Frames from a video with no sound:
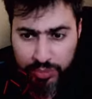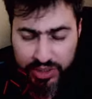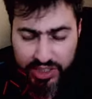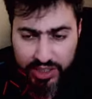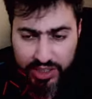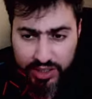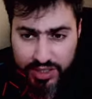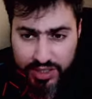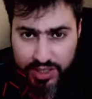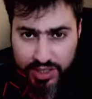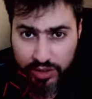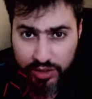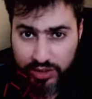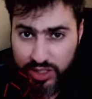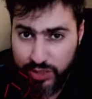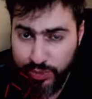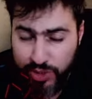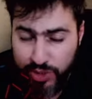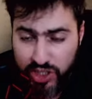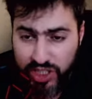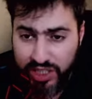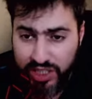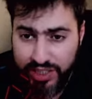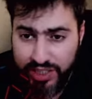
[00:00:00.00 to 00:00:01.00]
result,
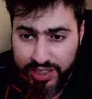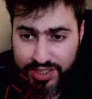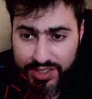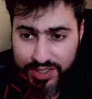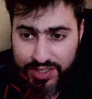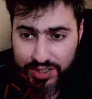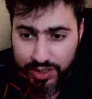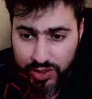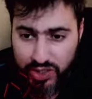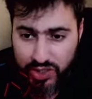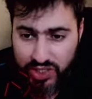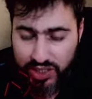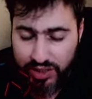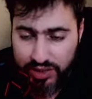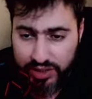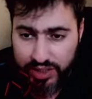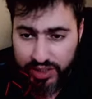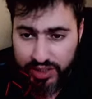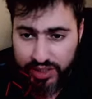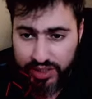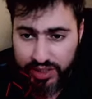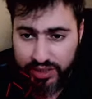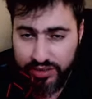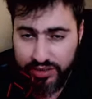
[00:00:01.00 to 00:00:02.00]
especially against
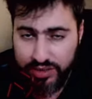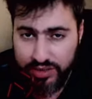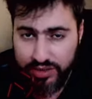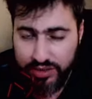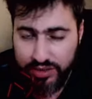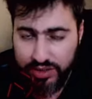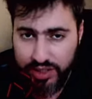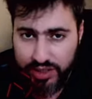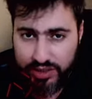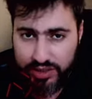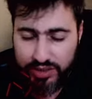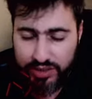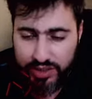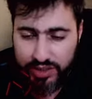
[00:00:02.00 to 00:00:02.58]
Cresselia and